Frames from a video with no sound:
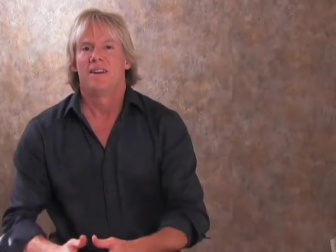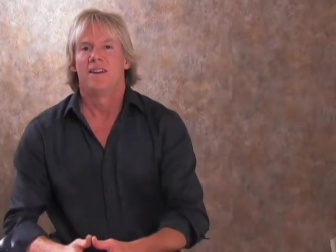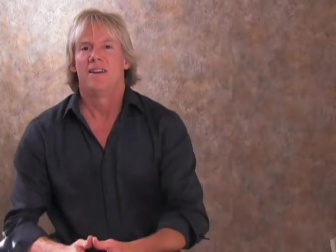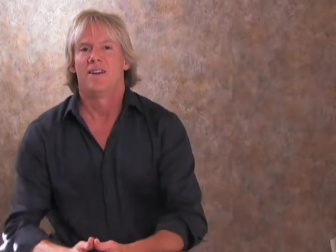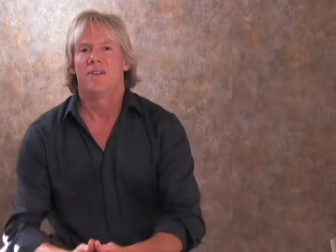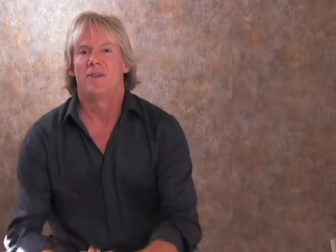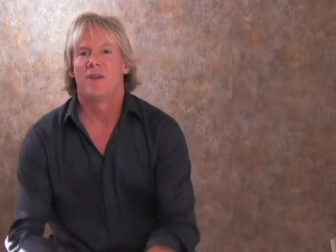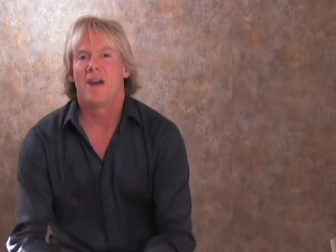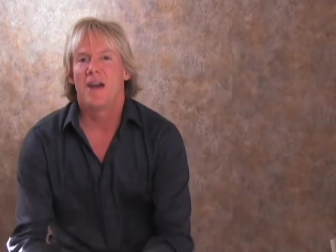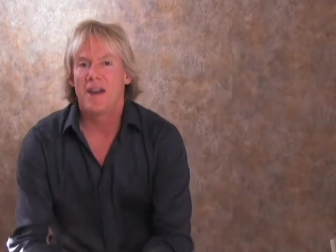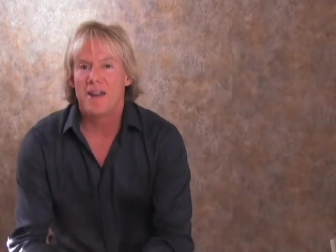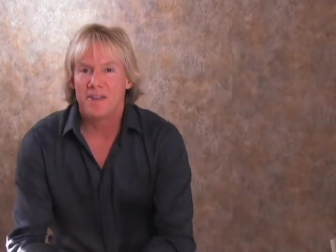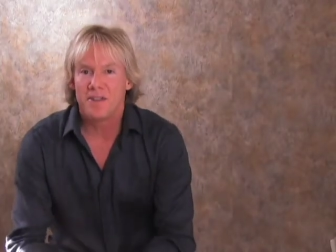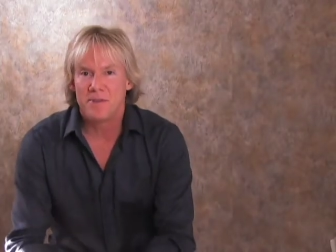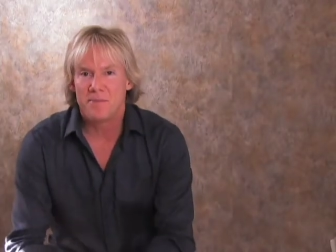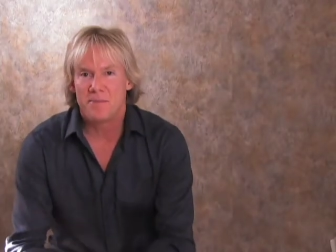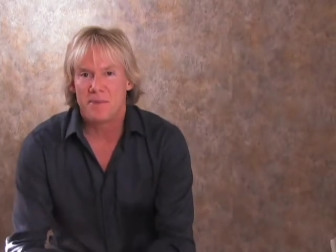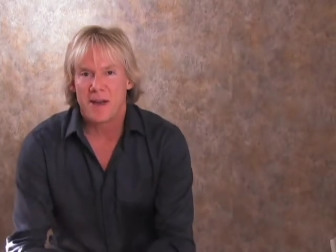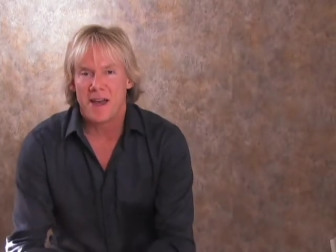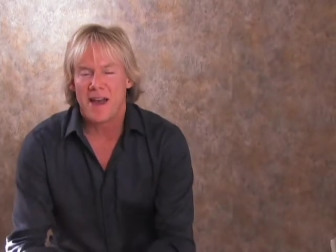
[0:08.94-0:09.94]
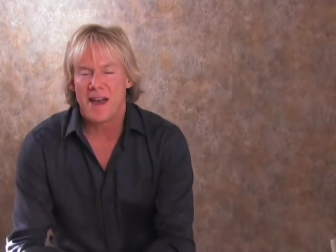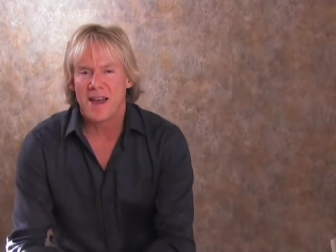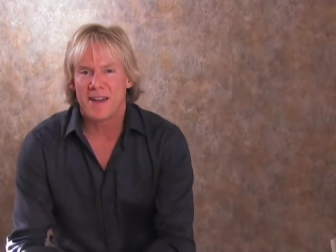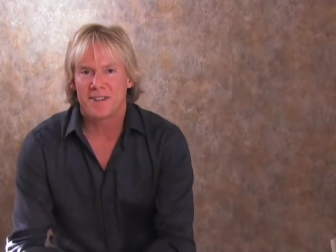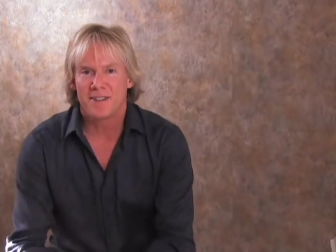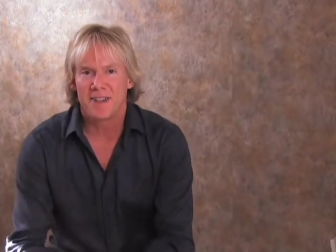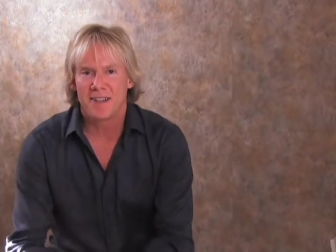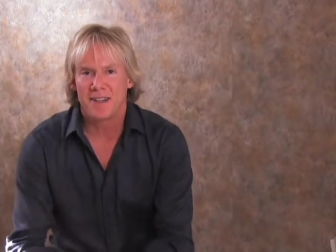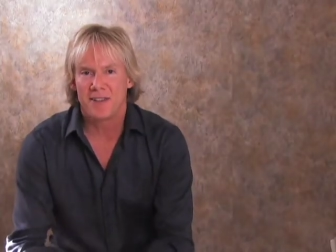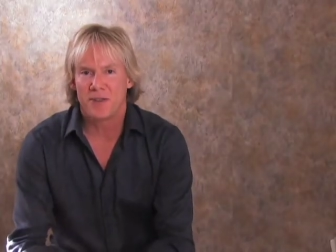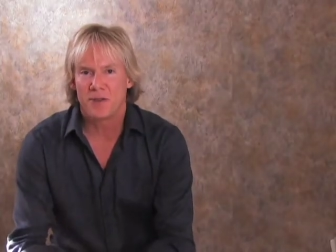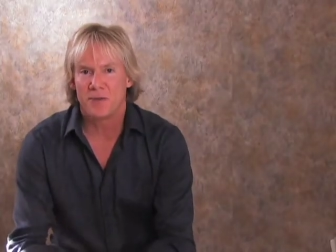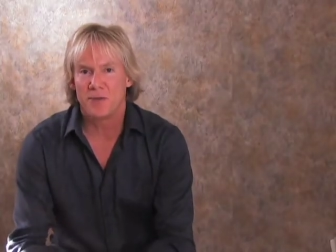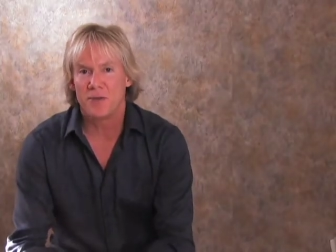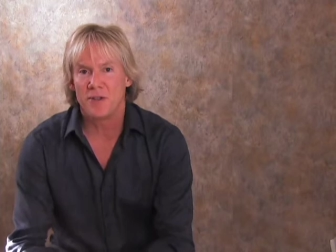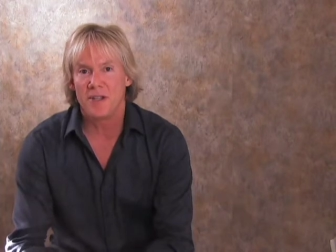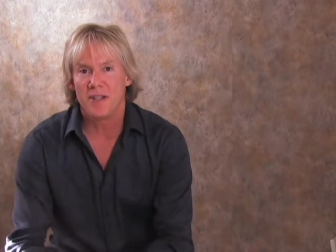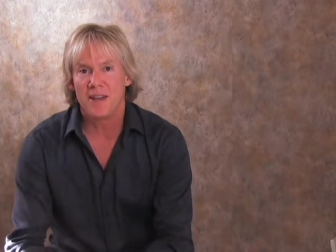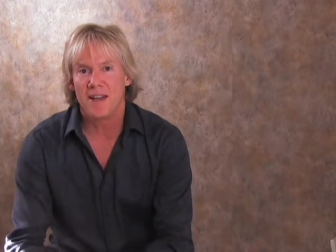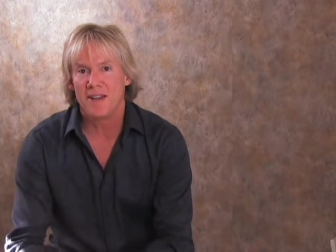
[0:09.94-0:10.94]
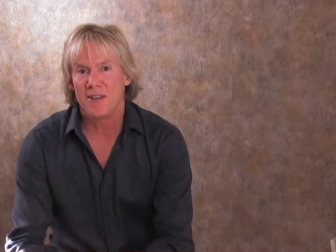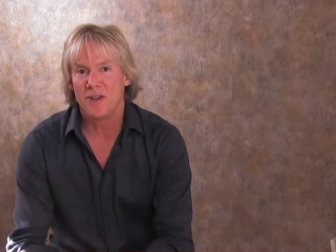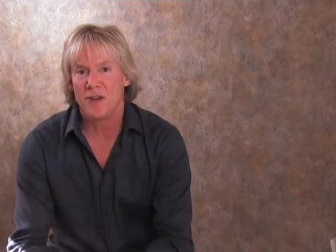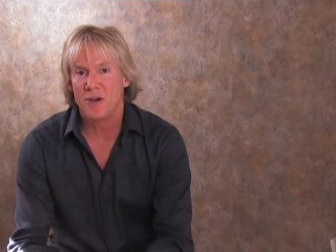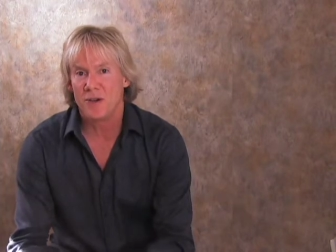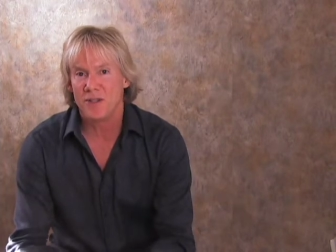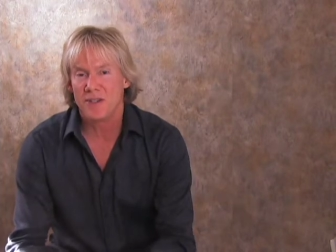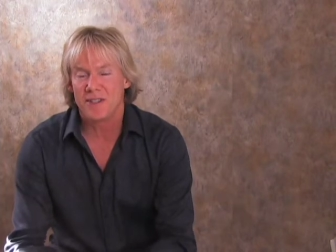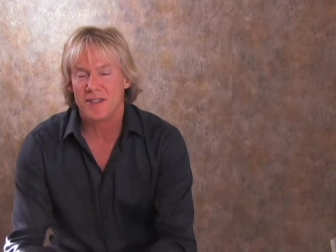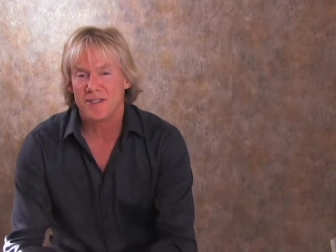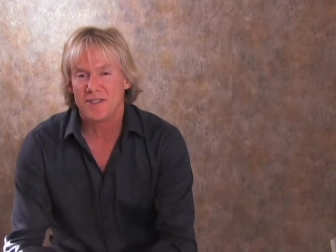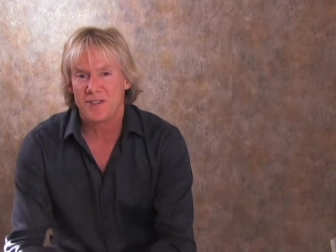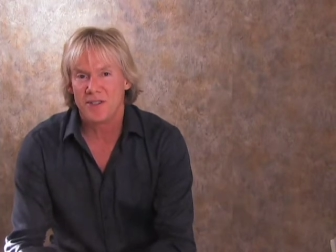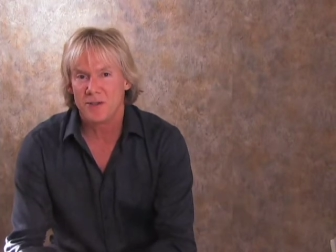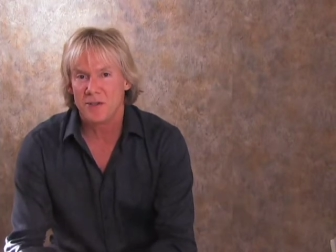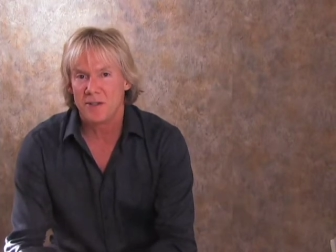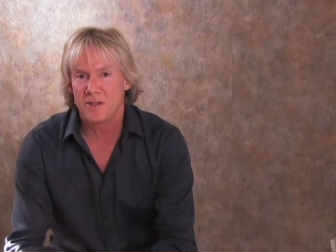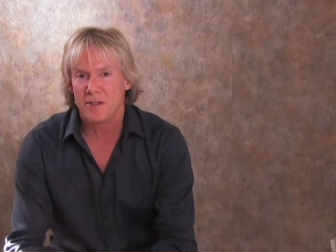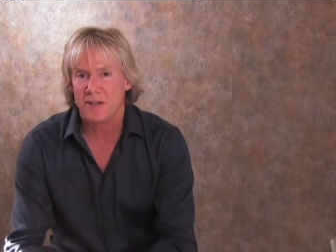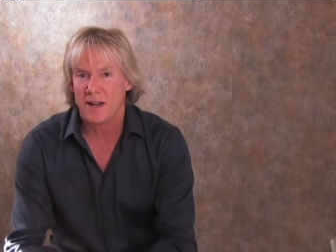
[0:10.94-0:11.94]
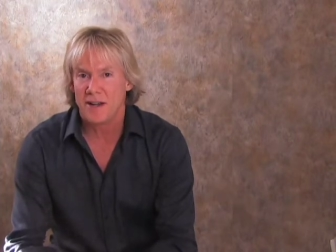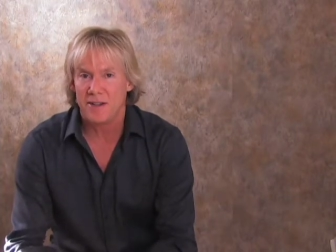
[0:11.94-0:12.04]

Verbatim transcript: All right, you're back. Day three. I know you could do it.